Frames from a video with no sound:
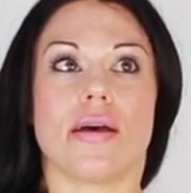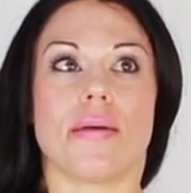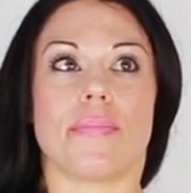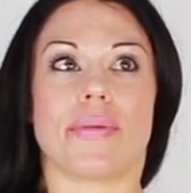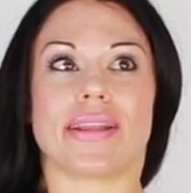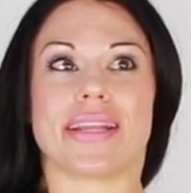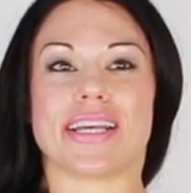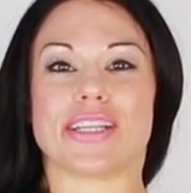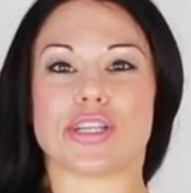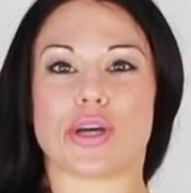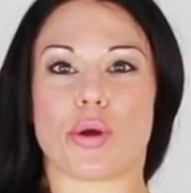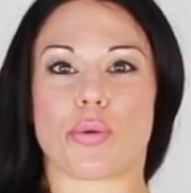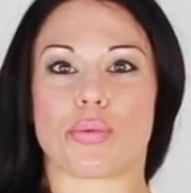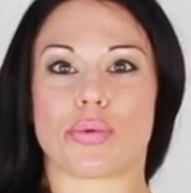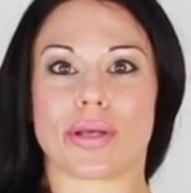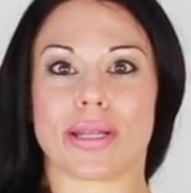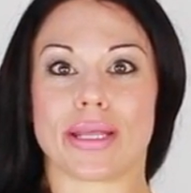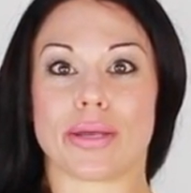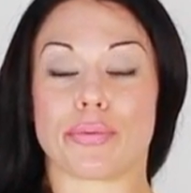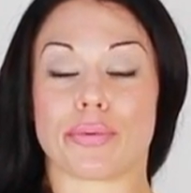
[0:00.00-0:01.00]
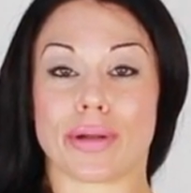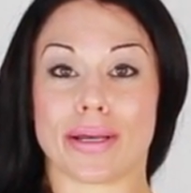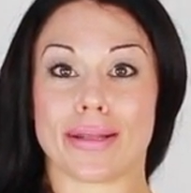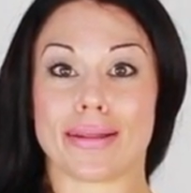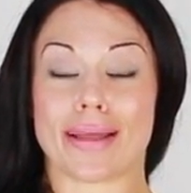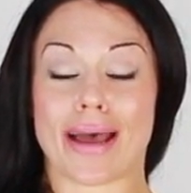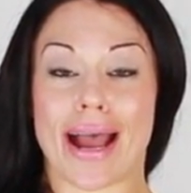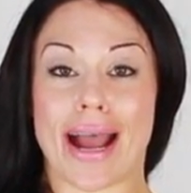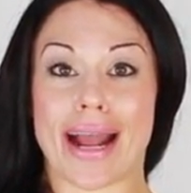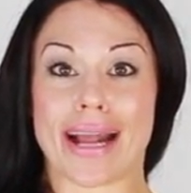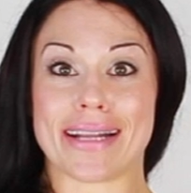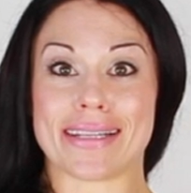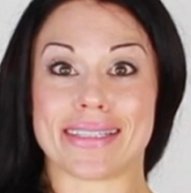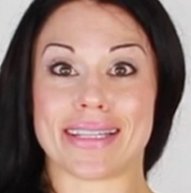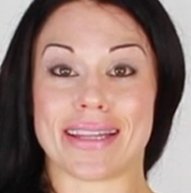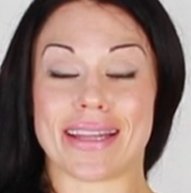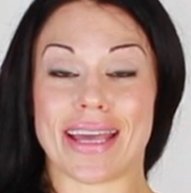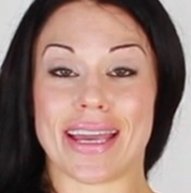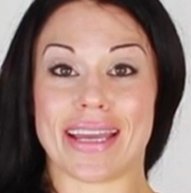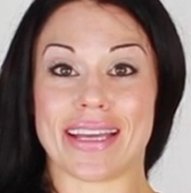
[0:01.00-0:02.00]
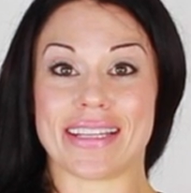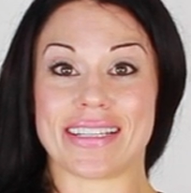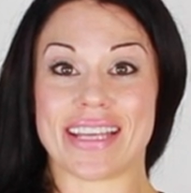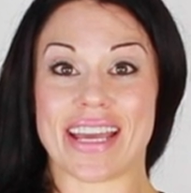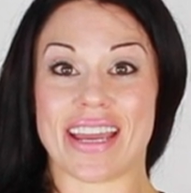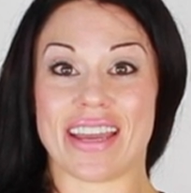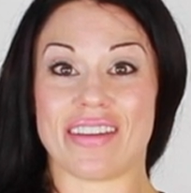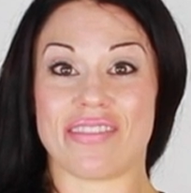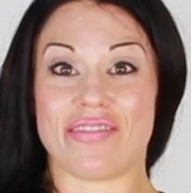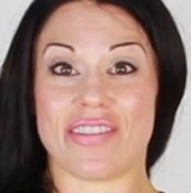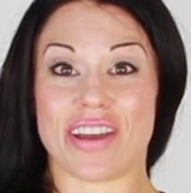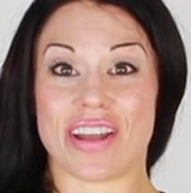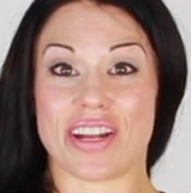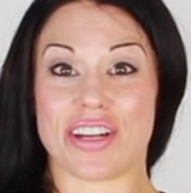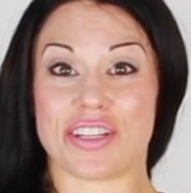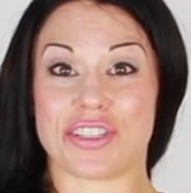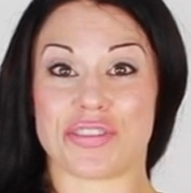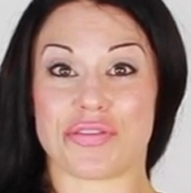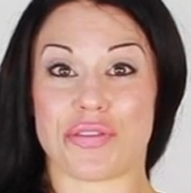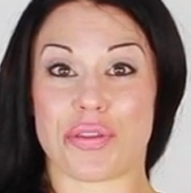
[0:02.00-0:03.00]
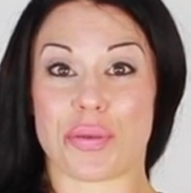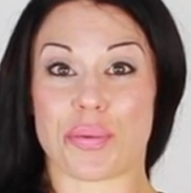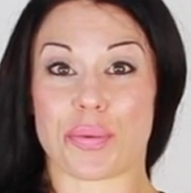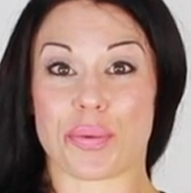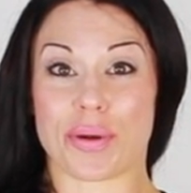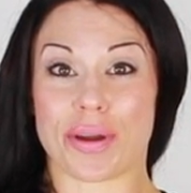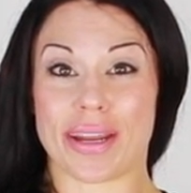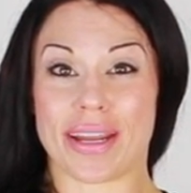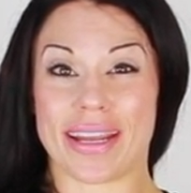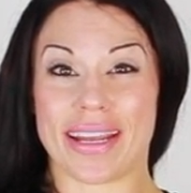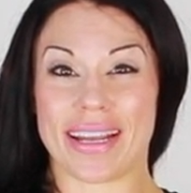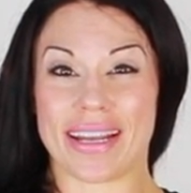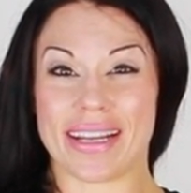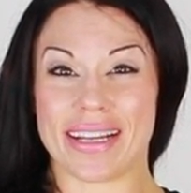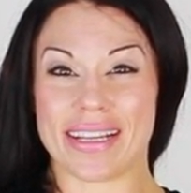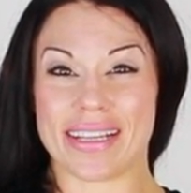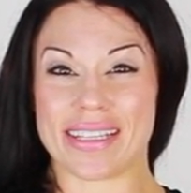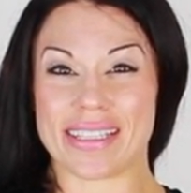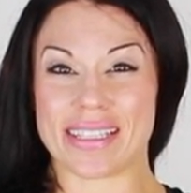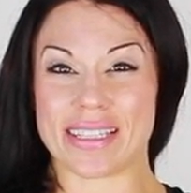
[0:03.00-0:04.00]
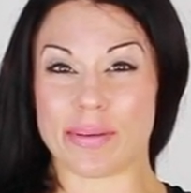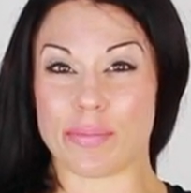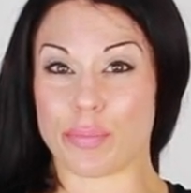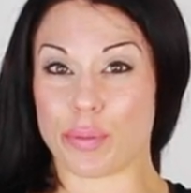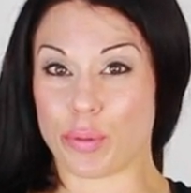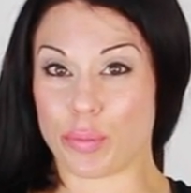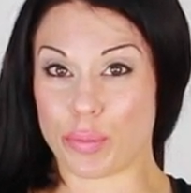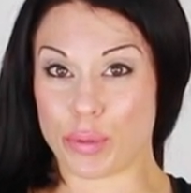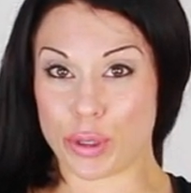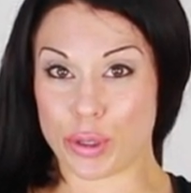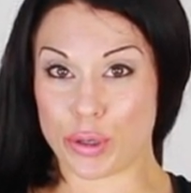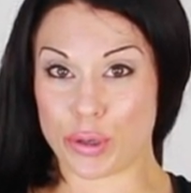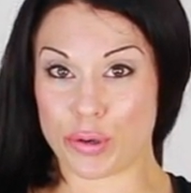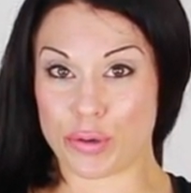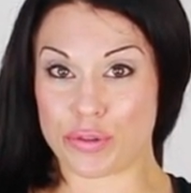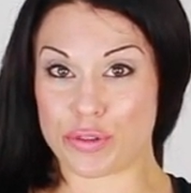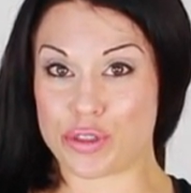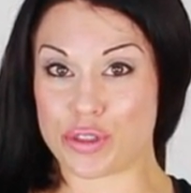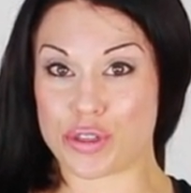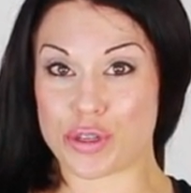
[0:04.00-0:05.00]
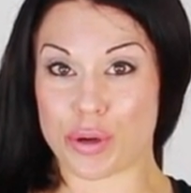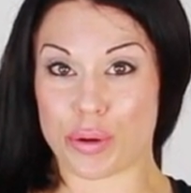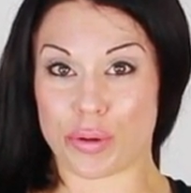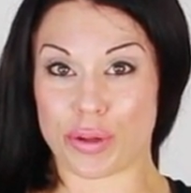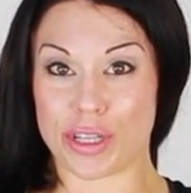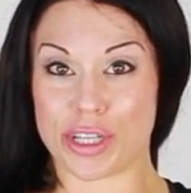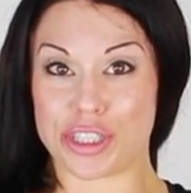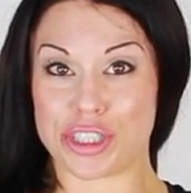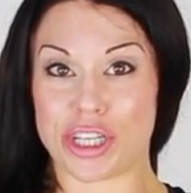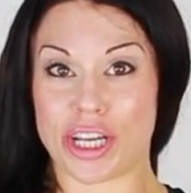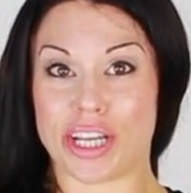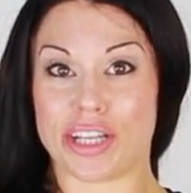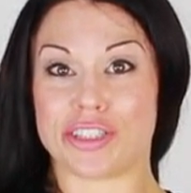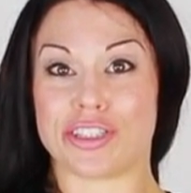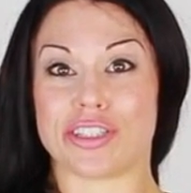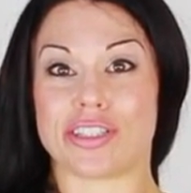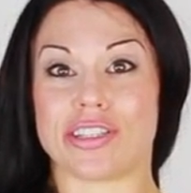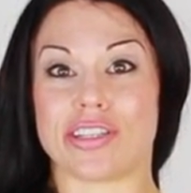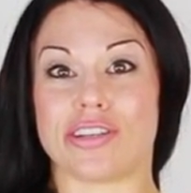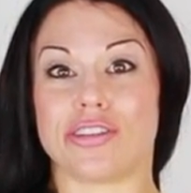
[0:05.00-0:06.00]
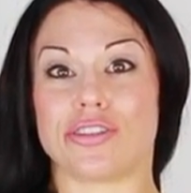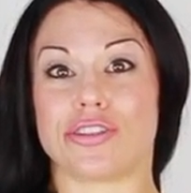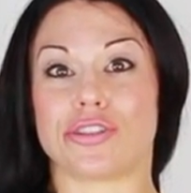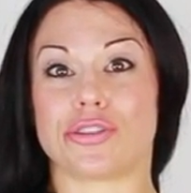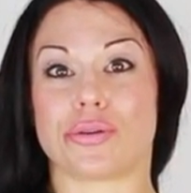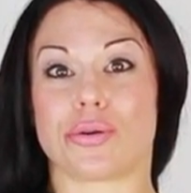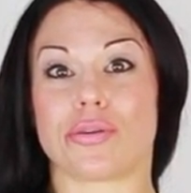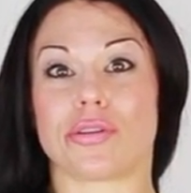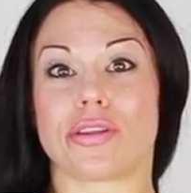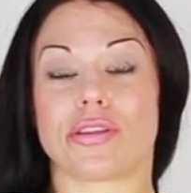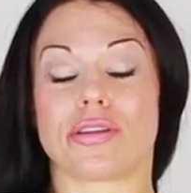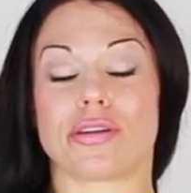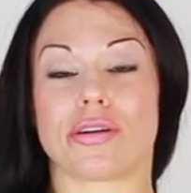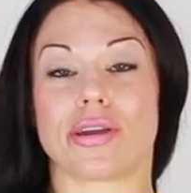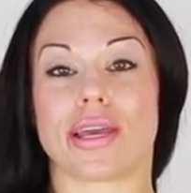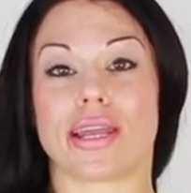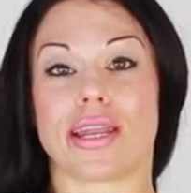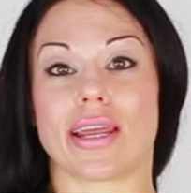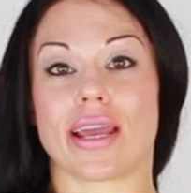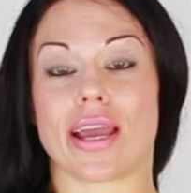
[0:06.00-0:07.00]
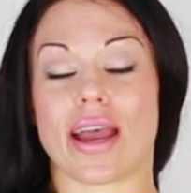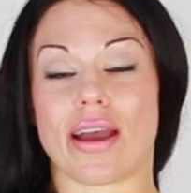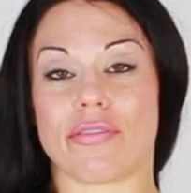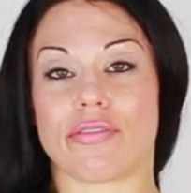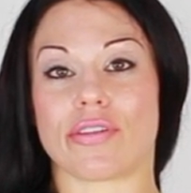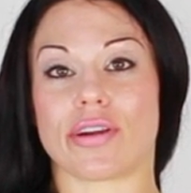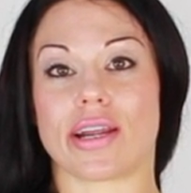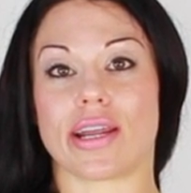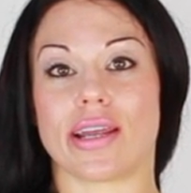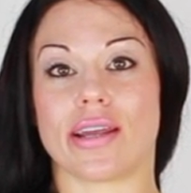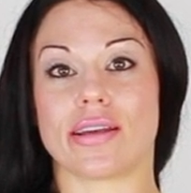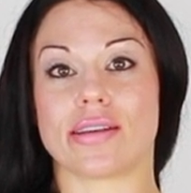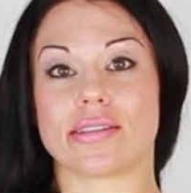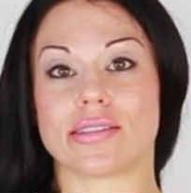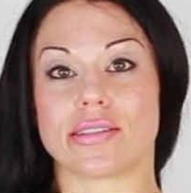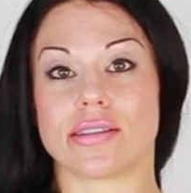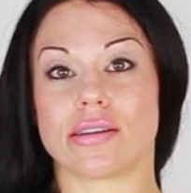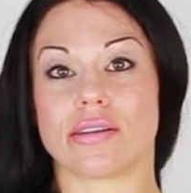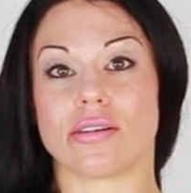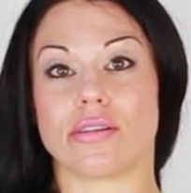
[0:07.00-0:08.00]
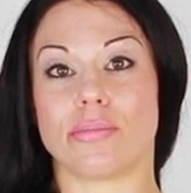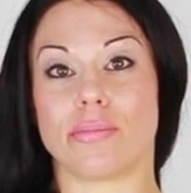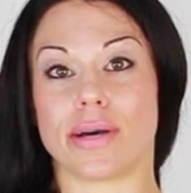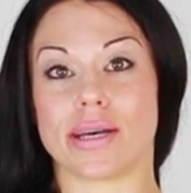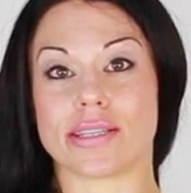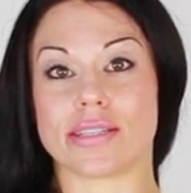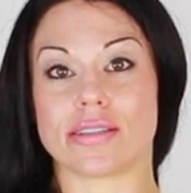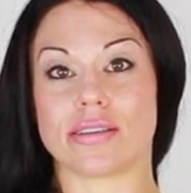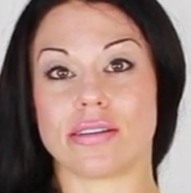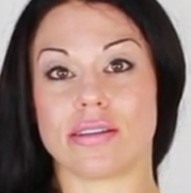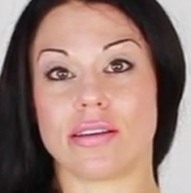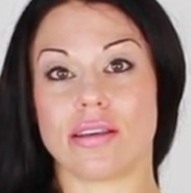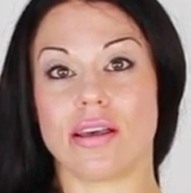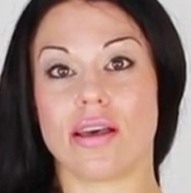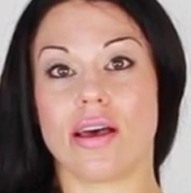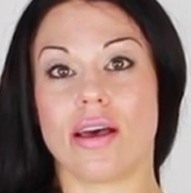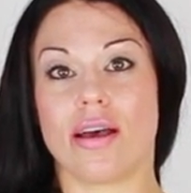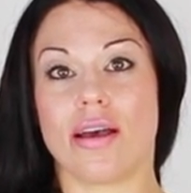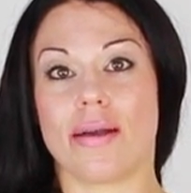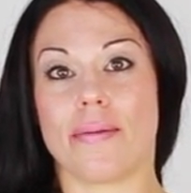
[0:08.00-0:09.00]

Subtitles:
but they don't really realize that they can take advantage of 3 simple moves to totally change it to ensure that they're getting every single muscle